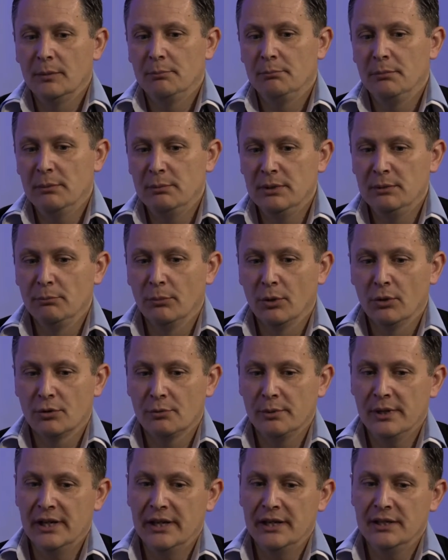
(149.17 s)
maybe
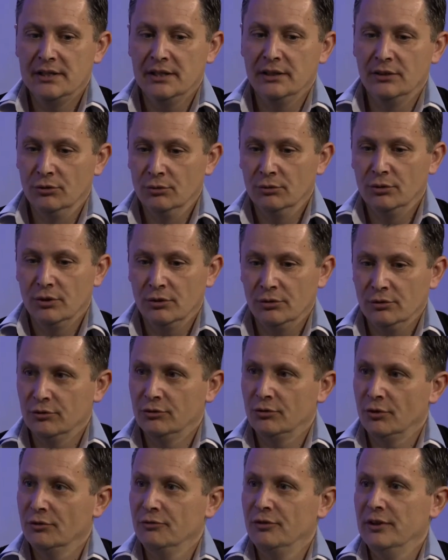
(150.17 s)
more related to the
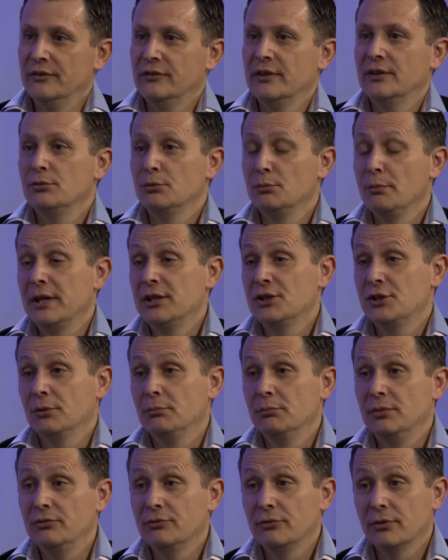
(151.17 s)
surveys that you
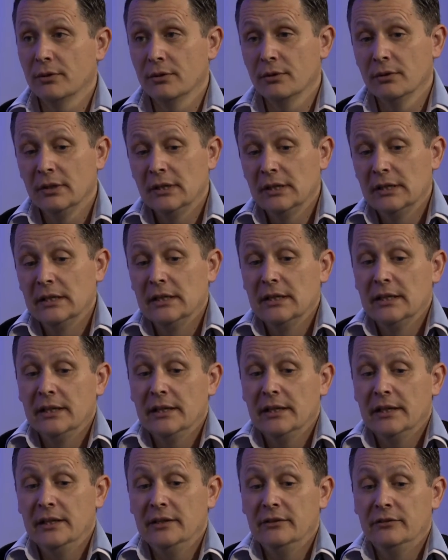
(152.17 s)
mentioned before,
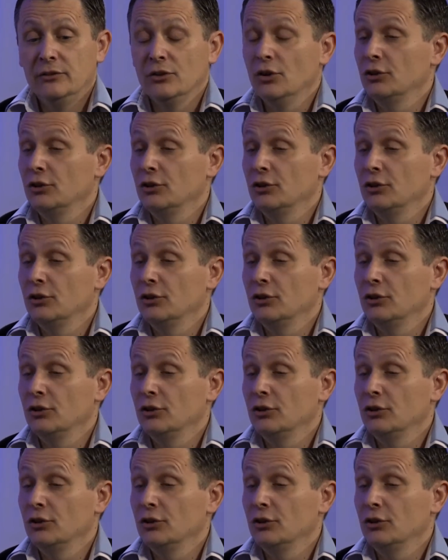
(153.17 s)
is